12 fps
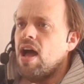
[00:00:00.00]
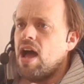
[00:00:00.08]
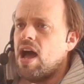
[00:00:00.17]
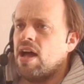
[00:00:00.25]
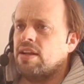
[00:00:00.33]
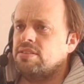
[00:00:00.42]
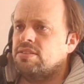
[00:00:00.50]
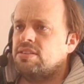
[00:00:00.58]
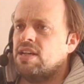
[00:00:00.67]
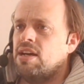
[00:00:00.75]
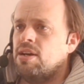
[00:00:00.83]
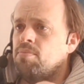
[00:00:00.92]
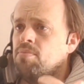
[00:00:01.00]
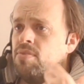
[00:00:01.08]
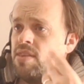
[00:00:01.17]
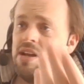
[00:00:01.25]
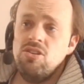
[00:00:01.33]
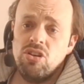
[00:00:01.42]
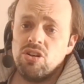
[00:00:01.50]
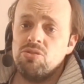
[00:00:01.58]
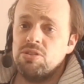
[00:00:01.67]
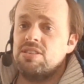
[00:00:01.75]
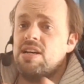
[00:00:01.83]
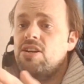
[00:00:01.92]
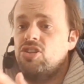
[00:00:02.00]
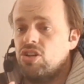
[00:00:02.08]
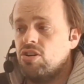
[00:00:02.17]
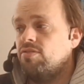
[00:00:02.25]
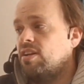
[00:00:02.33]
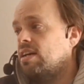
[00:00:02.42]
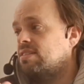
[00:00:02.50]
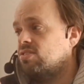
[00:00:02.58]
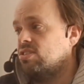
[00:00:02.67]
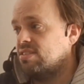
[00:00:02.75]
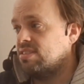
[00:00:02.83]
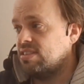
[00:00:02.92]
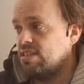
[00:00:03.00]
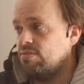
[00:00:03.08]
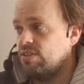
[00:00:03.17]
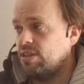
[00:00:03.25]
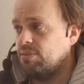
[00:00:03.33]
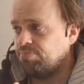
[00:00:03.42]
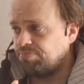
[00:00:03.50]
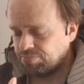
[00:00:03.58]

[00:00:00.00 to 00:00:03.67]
And then you're going to attach a cover letter and CV.